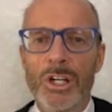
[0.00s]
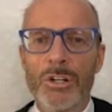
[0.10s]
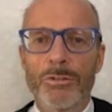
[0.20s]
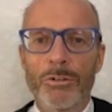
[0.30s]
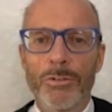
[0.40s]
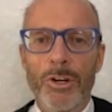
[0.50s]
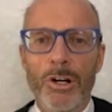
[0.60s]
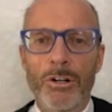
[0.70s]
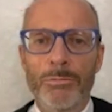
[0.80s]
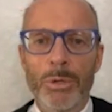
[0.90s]
for
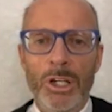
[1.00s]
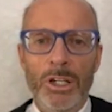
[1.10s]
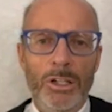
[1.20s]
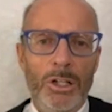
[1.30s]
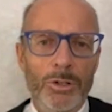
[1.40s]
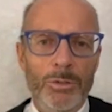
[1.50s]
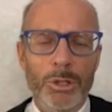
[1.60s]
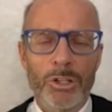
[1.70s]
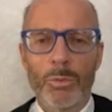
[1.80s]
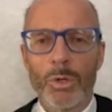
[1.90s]
fear of being, you
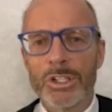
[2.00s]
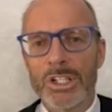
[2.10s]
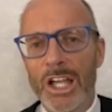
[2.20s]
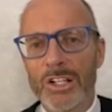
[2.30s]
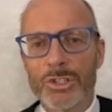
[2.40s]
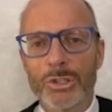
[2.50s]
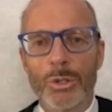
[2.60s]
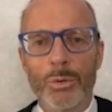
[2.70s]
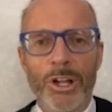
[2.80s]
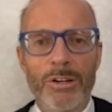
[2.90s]
pick the word canceled
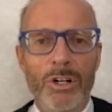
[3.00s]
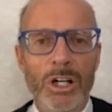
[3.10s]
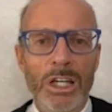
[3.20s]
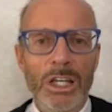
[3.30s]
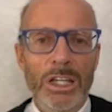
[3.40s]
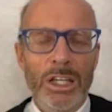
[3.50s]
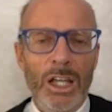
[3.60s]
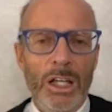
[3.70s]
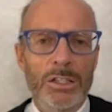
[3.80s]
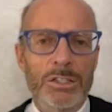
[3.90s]
or whatever.
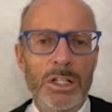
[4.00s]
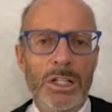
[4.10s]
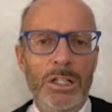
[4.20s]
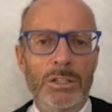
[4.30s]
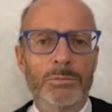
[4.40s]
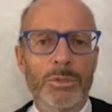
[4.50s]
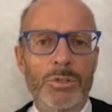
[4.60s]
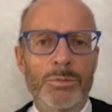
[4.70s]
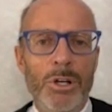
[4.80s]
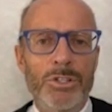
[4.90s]
And in
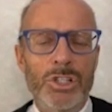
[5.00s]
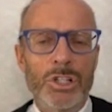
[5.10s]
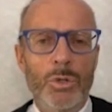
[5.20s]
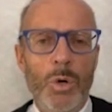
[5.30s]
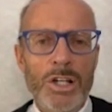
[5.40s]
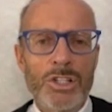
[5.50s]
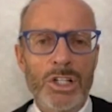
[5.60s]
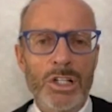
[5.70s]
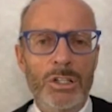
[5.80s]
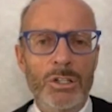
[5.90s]
response to your
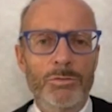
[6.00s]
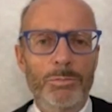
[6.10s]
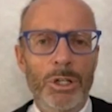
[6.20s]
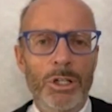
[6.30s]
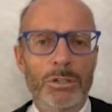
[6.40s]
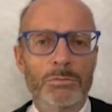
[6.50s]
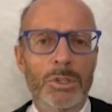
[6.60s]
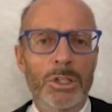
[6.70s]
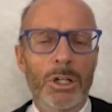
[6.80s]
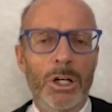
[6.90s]
question, and you've been a
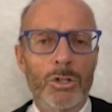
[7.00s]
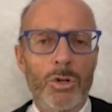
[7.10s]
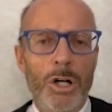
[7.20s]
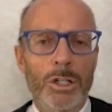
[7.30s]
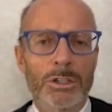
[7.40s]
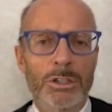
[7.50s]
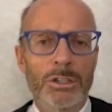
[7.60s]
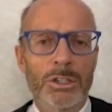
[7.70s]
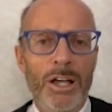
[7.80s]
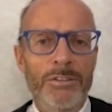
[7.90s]

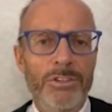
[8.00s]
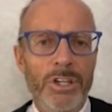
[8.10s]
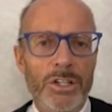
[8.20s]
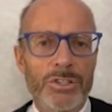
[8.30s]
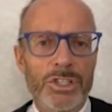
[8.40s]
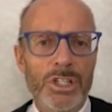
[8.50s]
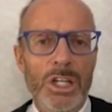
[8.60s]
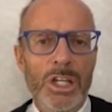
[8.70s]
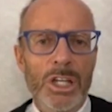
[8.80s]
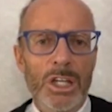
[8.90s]
chronicler of this,
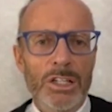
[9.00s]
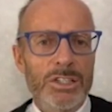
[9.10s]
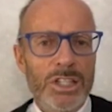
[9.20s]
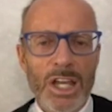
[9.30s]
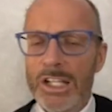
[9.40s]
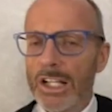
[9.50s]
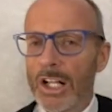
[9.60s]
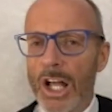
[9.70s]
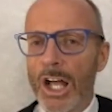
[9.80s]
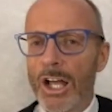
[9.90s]
it's taken
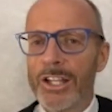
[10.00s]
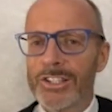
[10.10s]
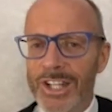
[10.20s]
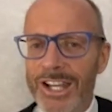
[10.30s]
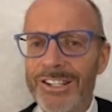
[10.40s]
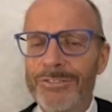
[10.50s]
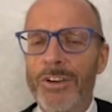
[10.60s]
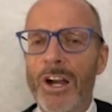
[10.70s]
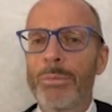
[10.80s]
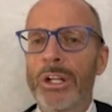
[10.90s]
a
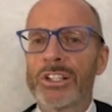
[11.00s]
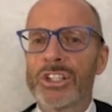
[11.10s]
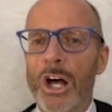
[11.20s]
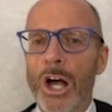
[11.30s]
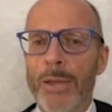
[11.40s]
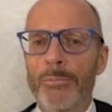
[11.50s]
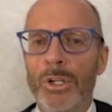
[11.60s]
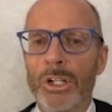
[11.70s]
fair bit of time,